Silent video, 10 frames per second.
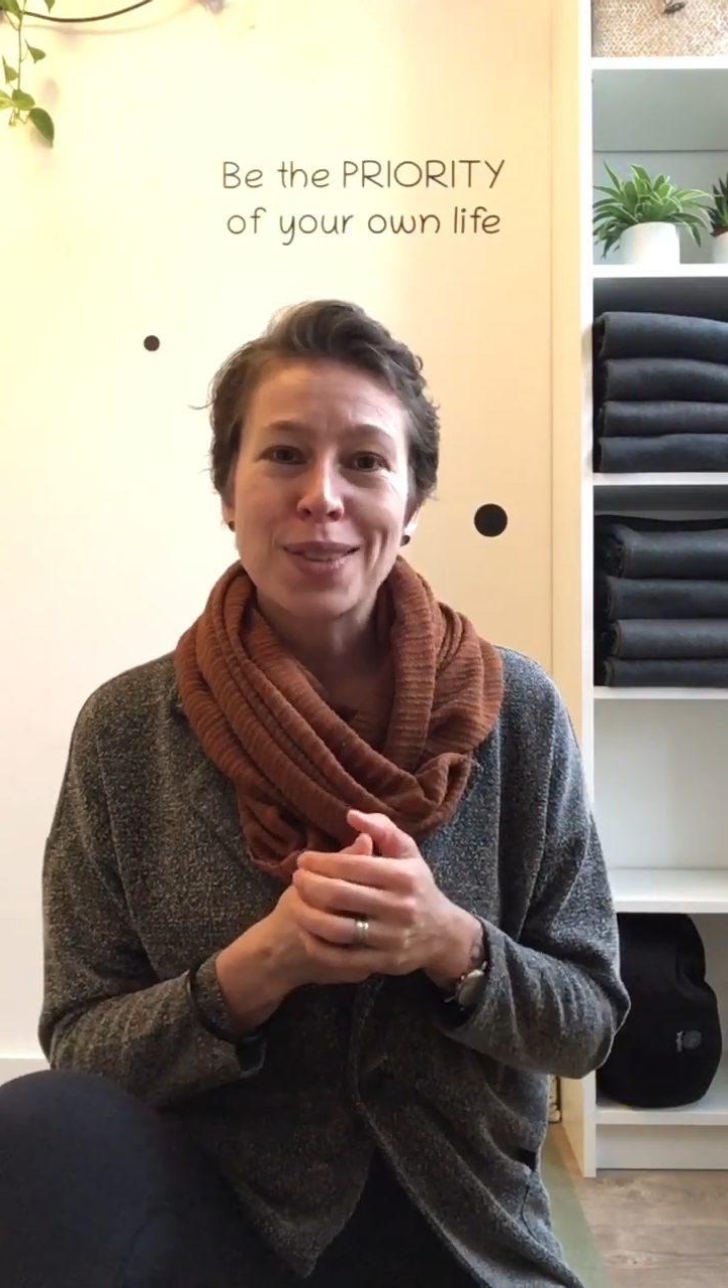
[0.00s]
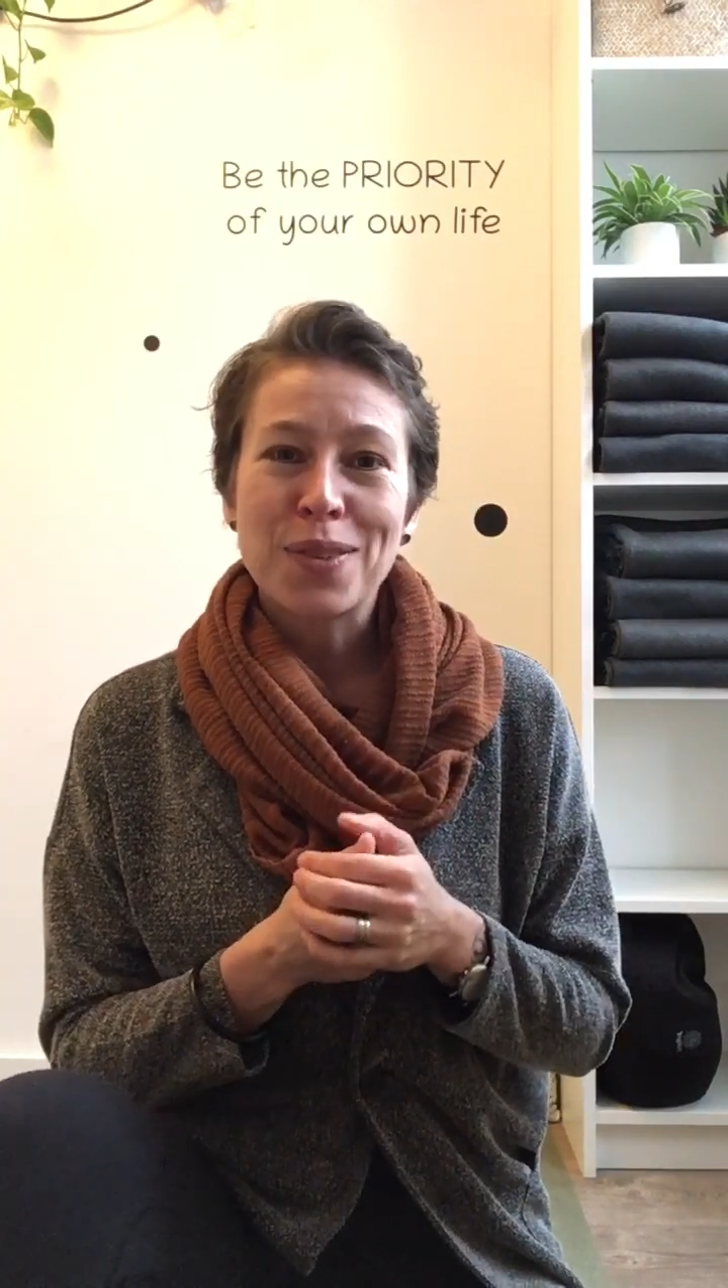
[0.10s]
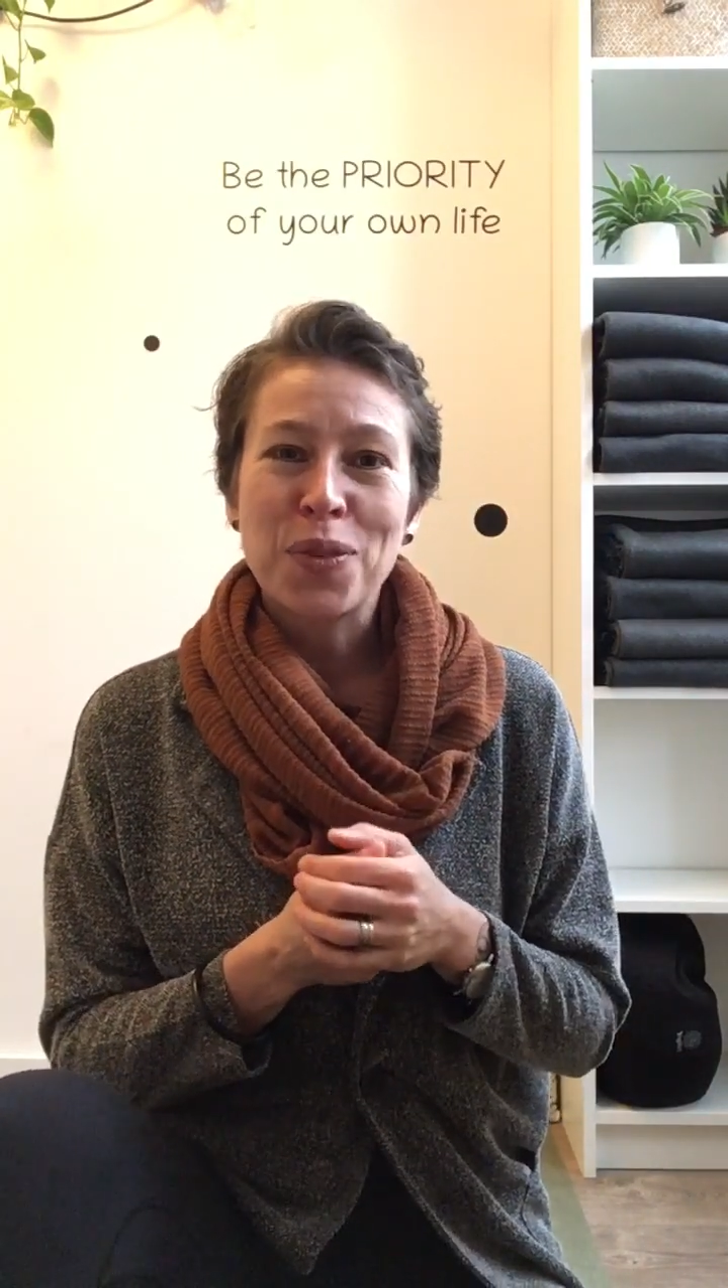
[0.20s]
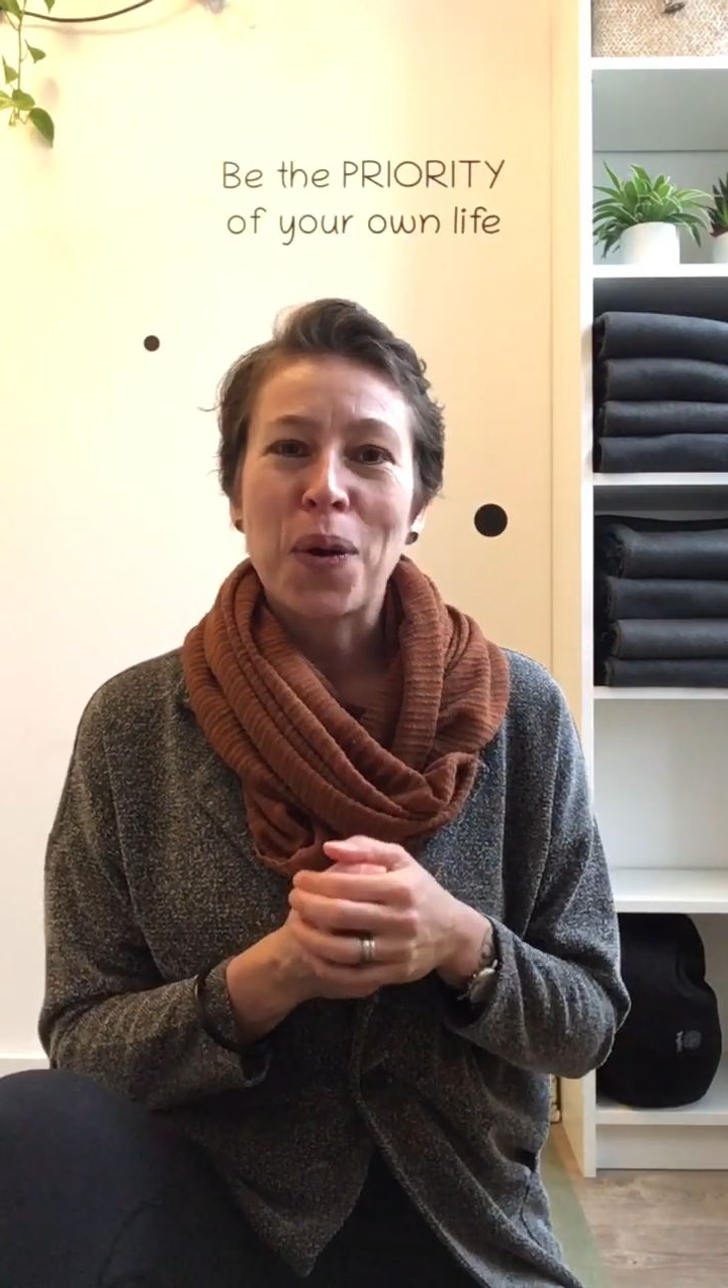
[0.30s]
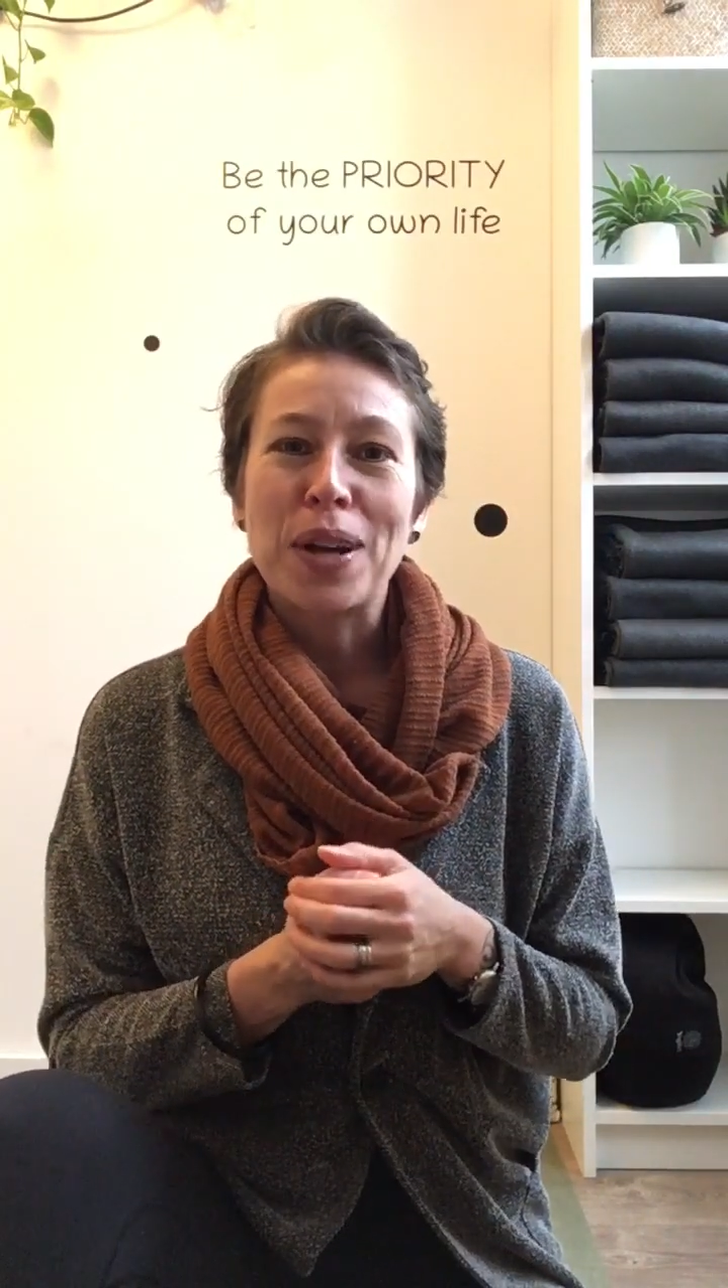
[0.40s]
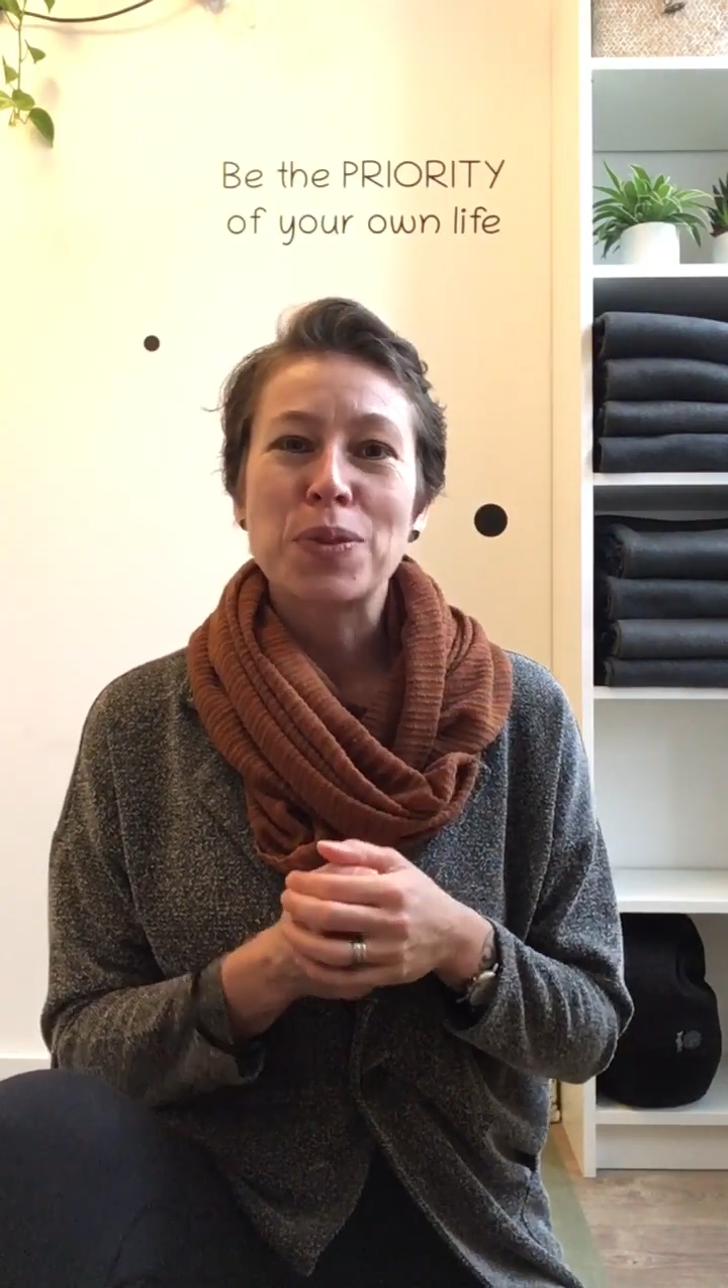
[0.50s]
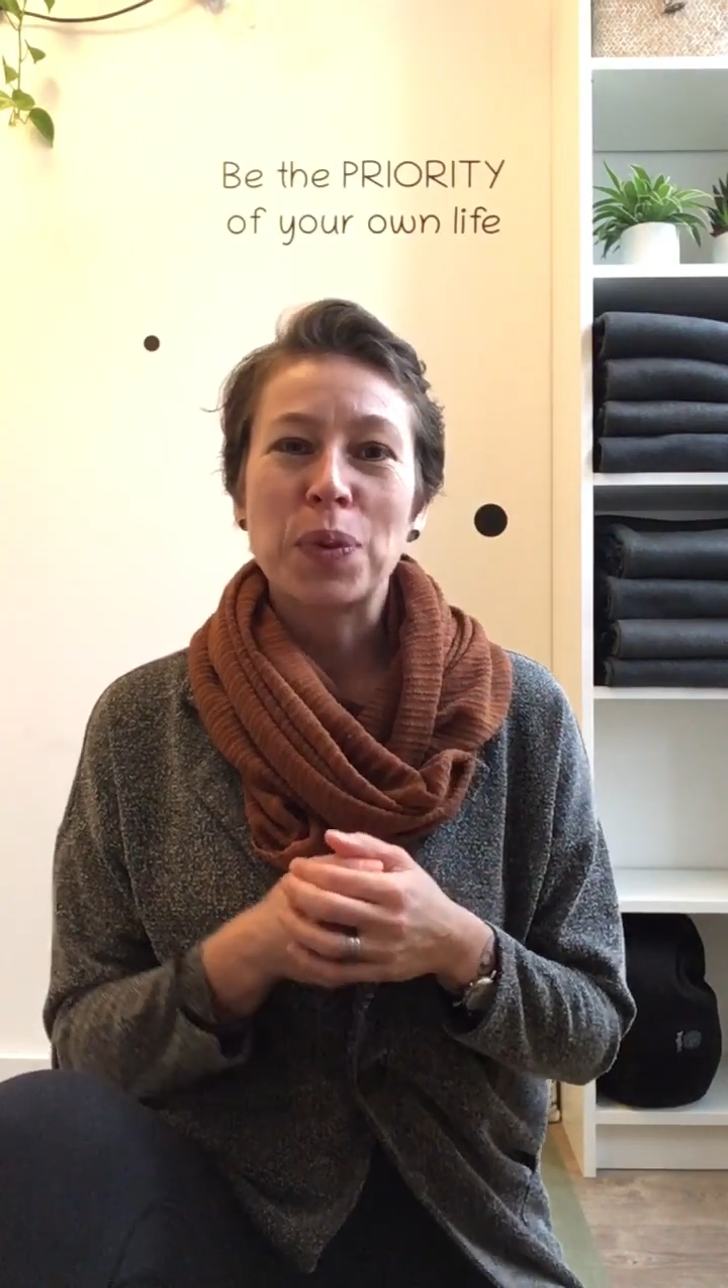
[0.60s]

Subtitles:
of course,